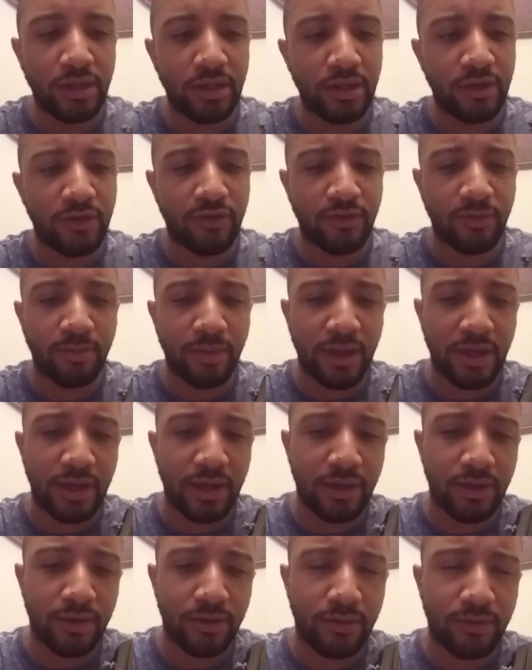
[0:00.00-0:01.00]
it's
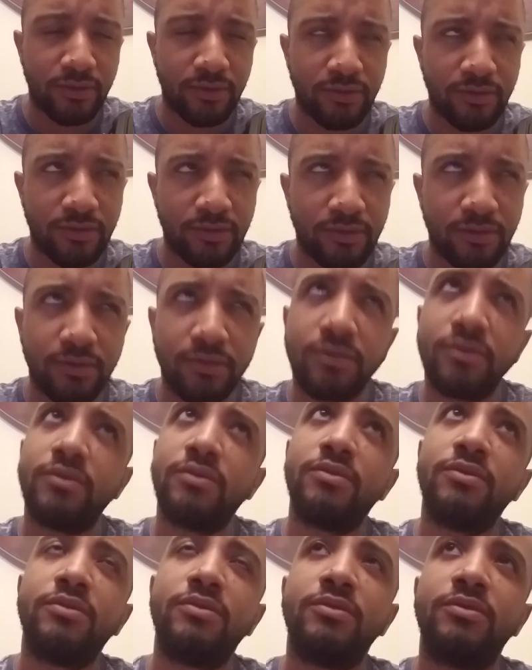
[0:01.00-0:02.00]
about,
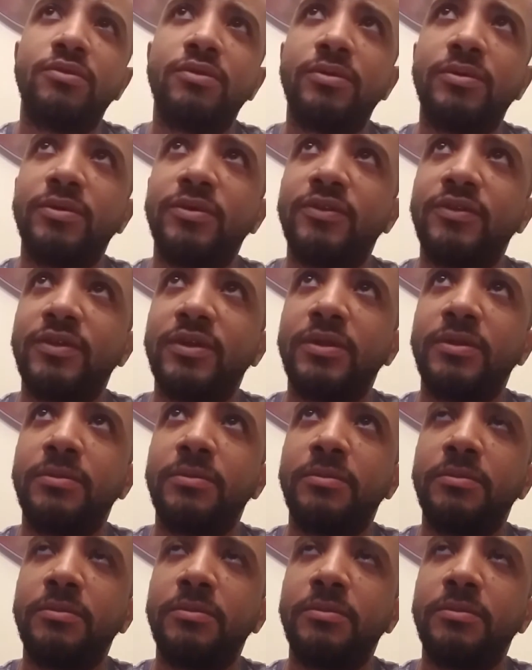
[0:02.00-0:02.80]
what was it?